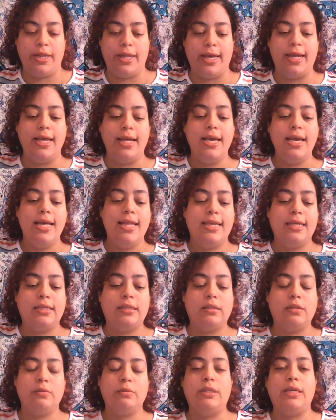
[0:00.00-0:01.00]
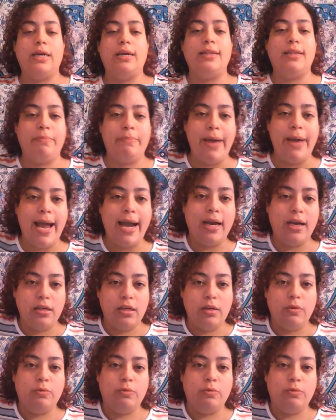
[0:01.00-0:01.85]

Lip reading: that the back